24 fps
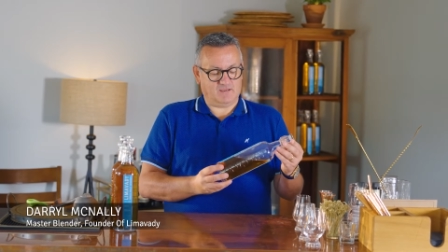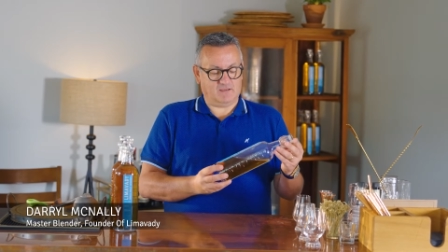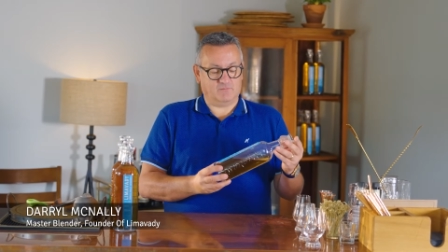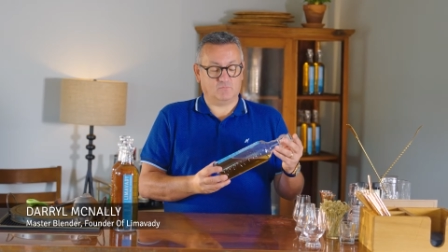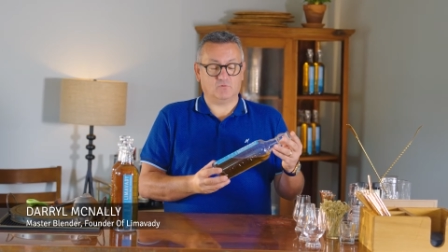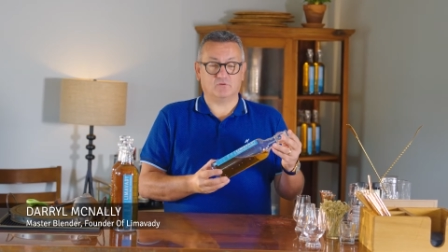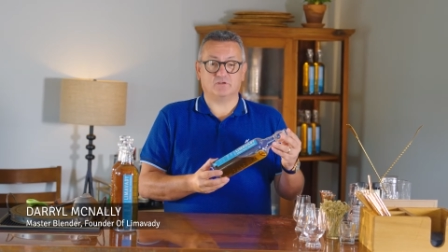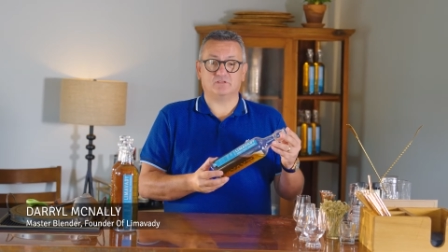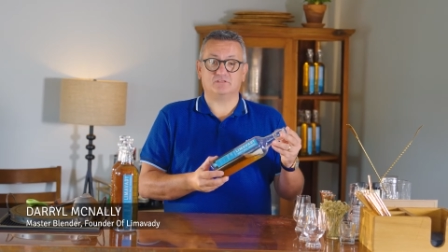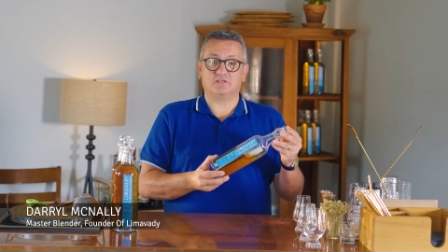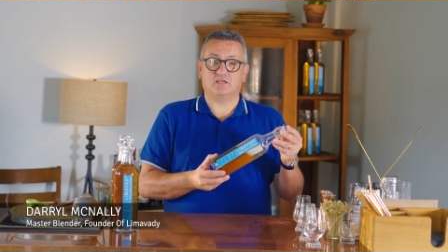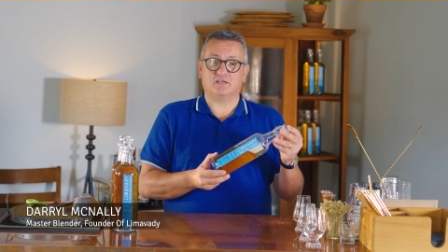I'm
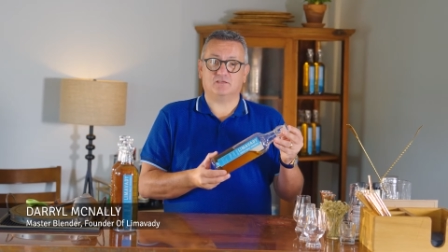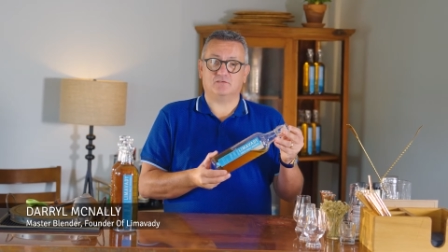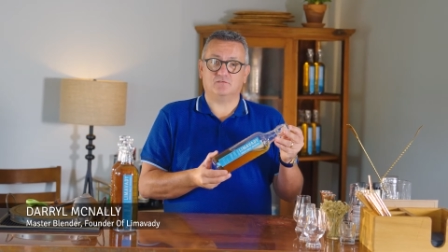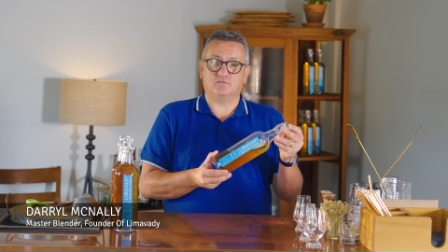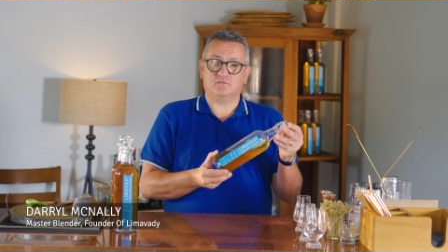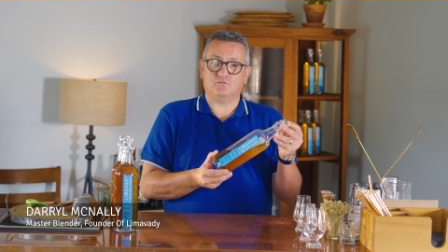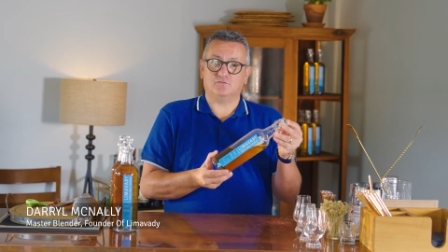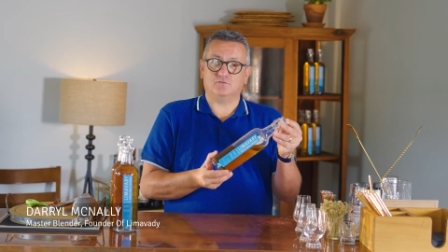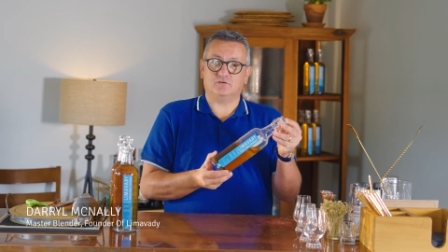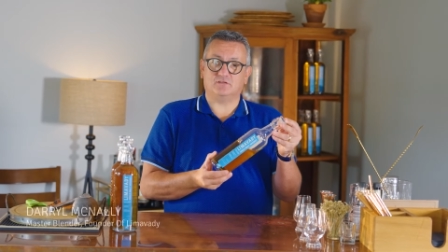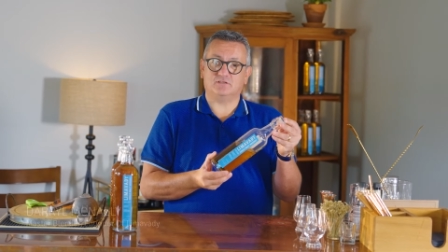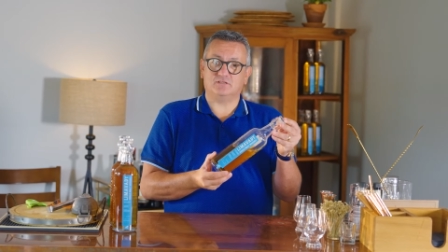going to take you
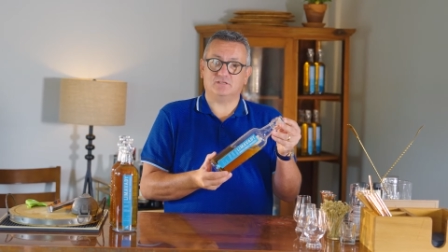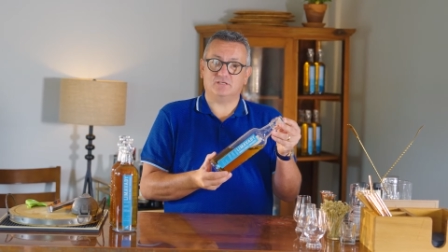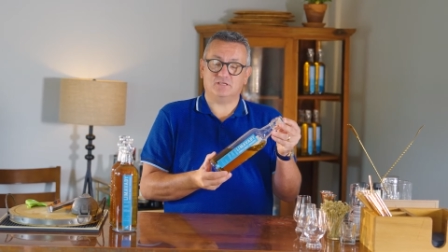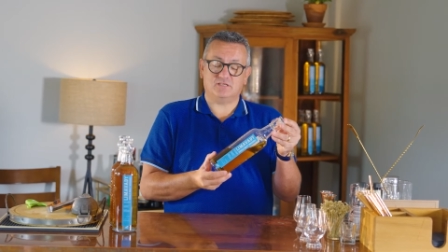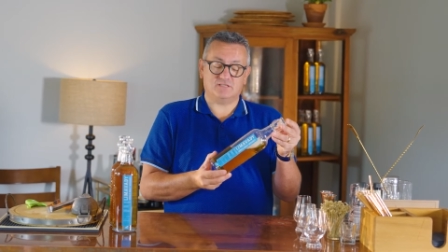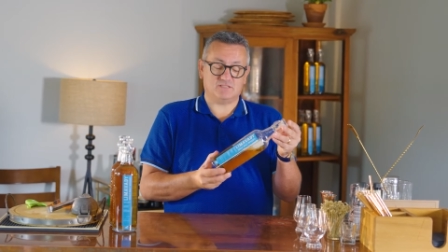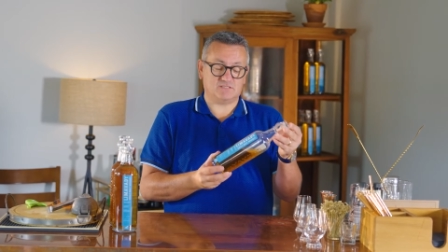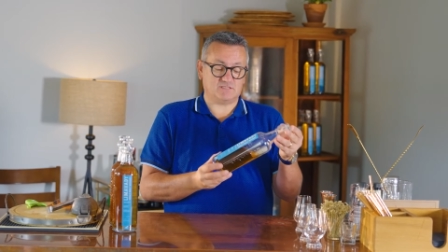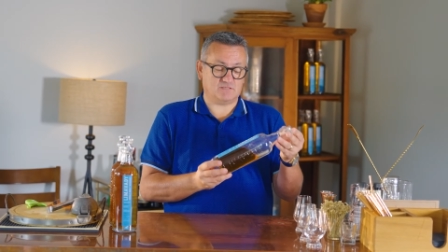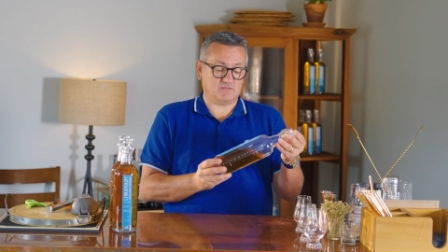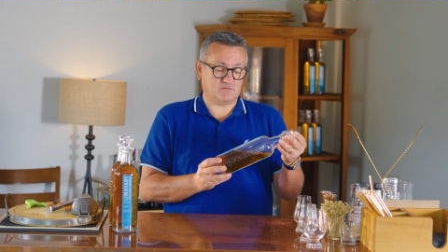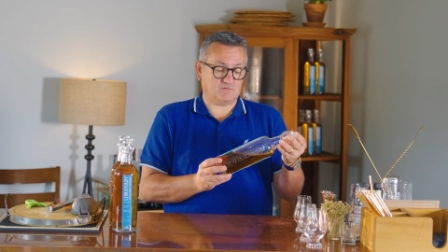through a
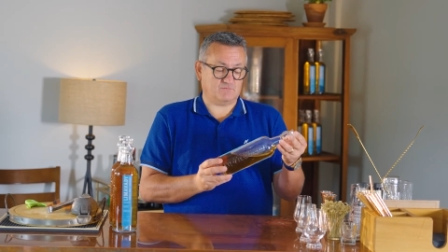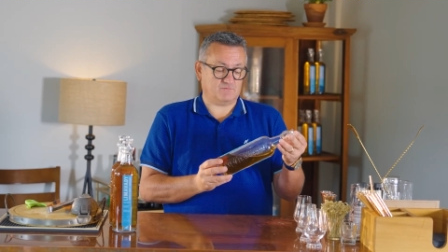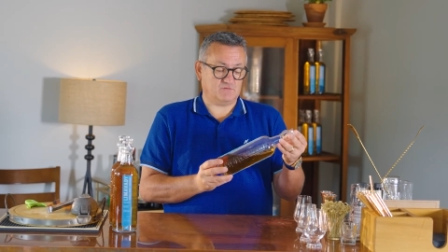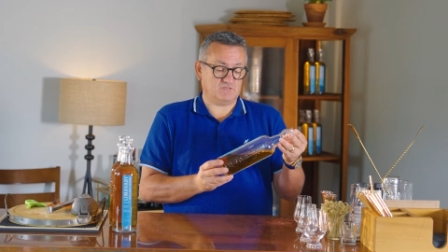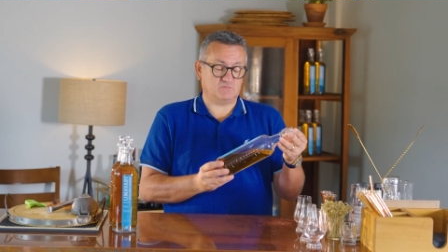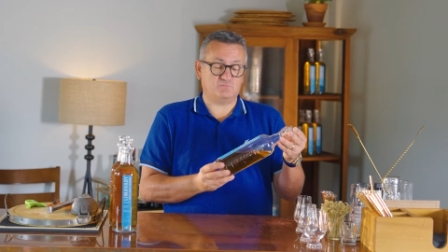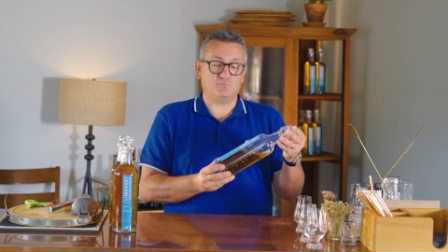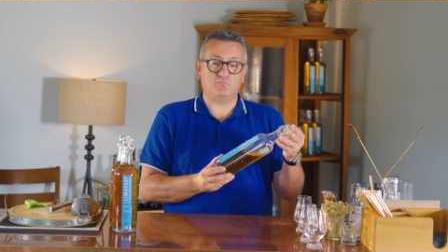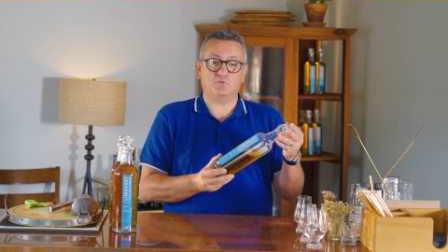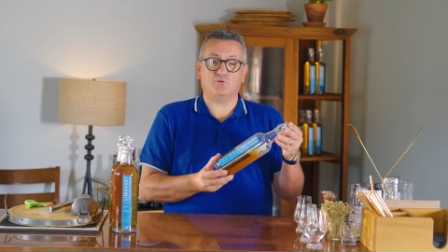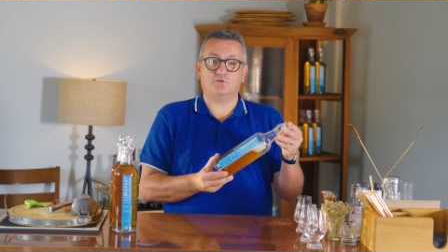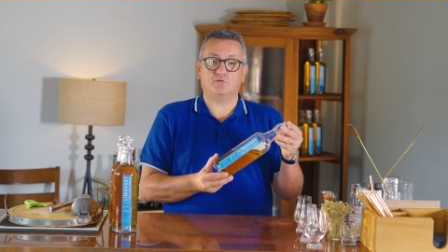tasting of this
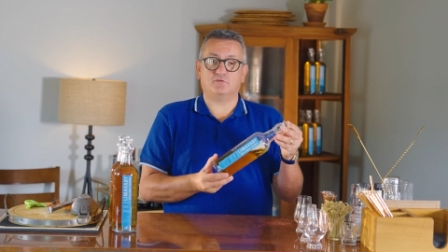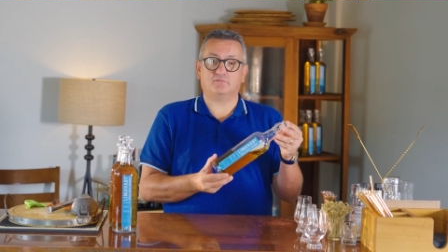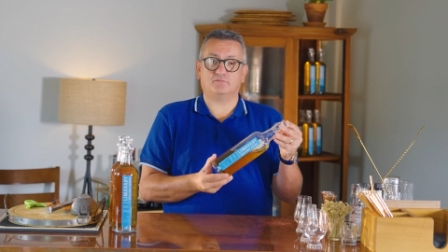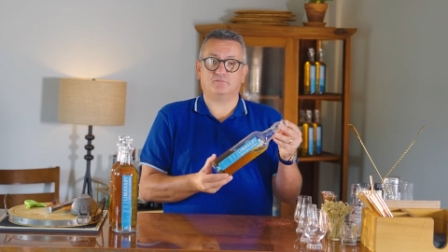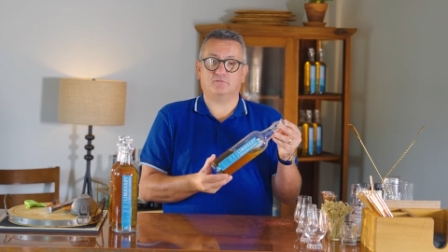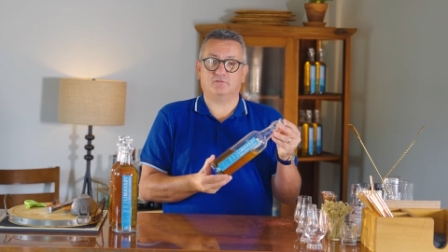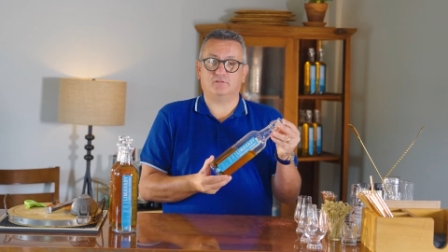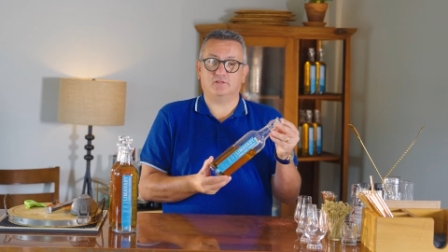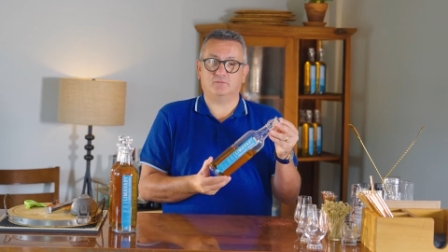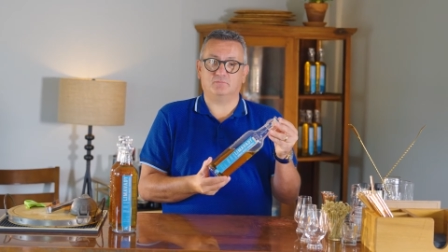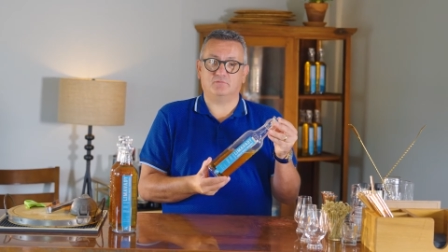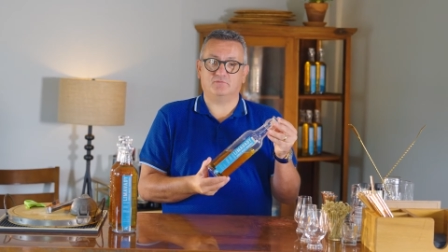
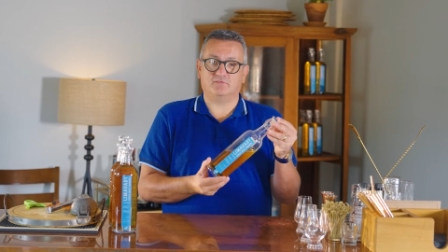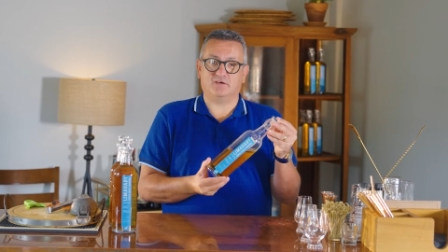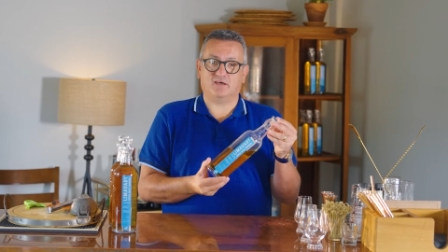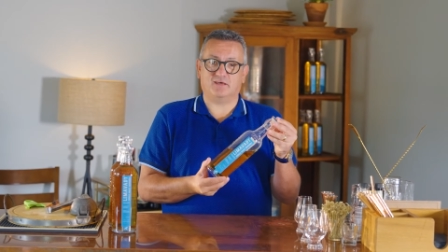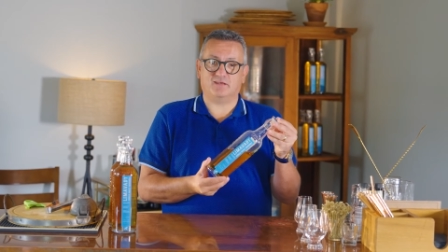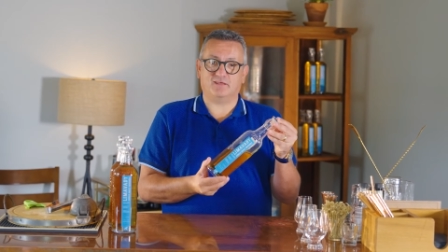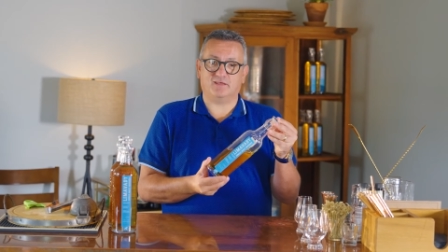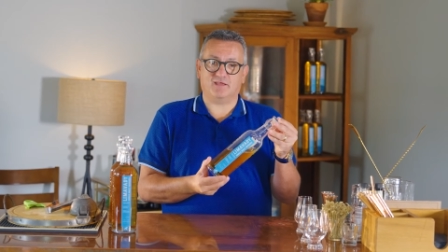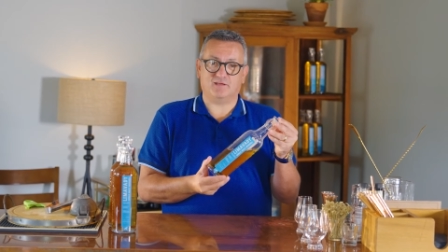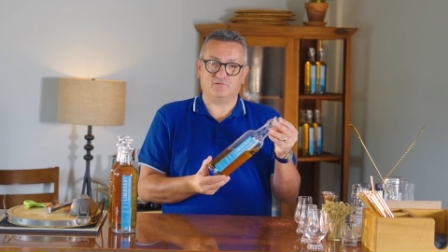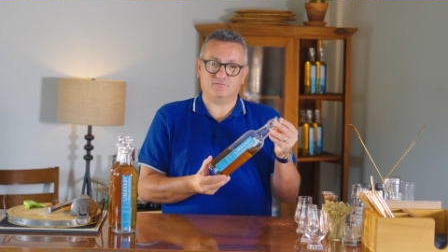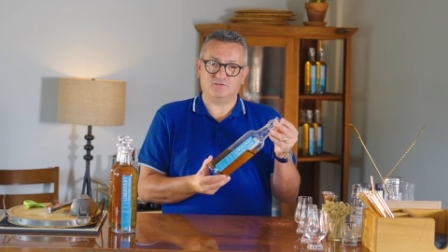beautiful
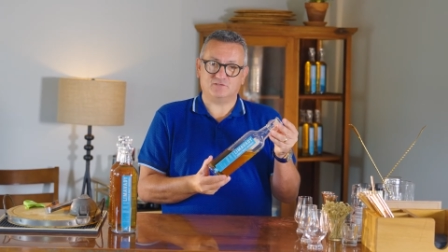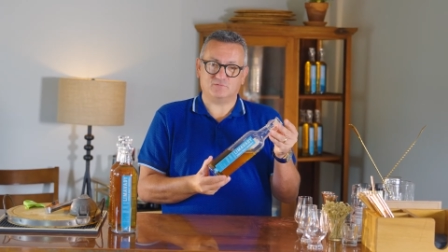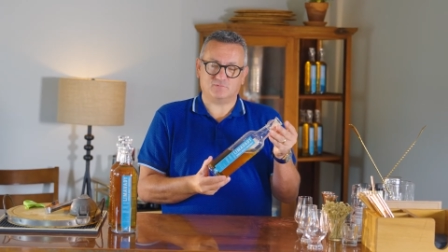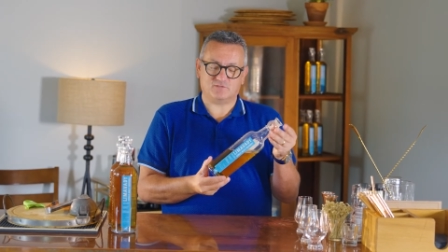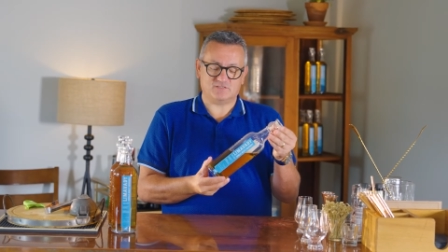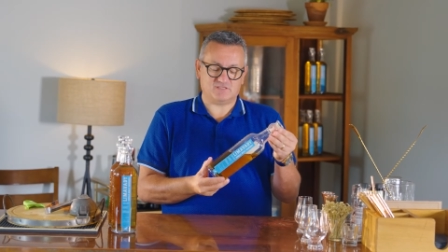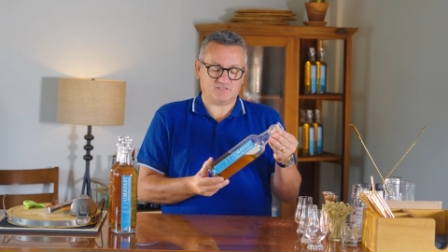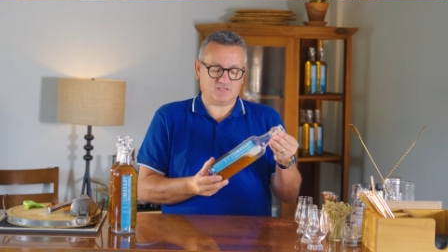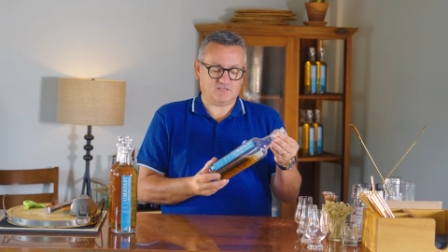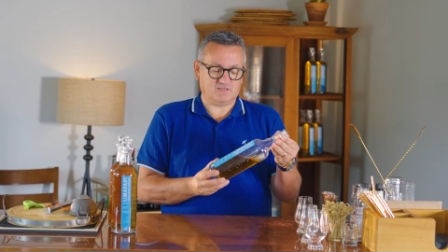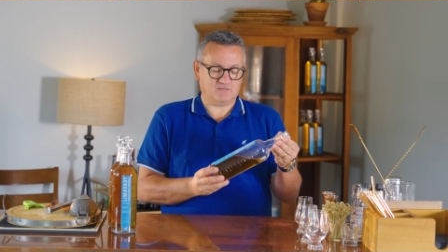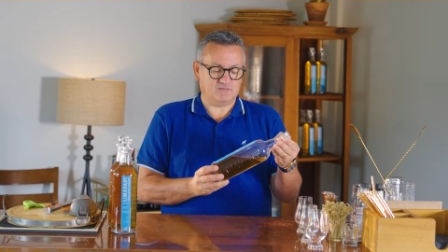Limavady Irish
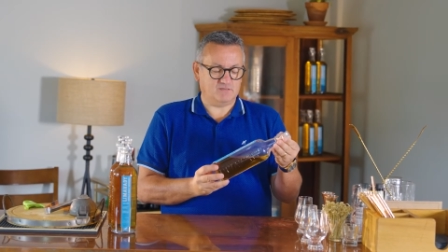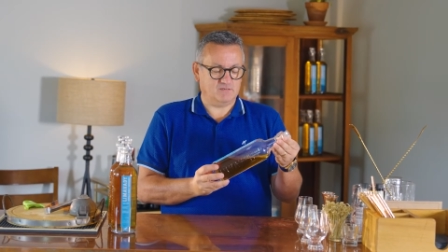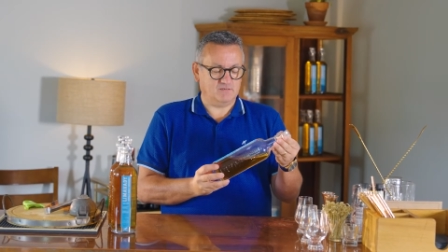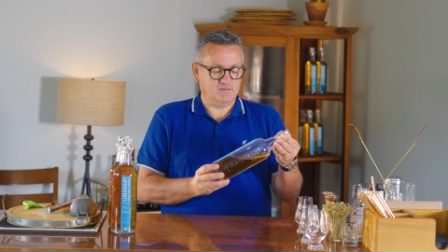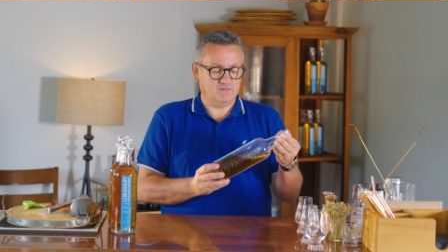whiskey.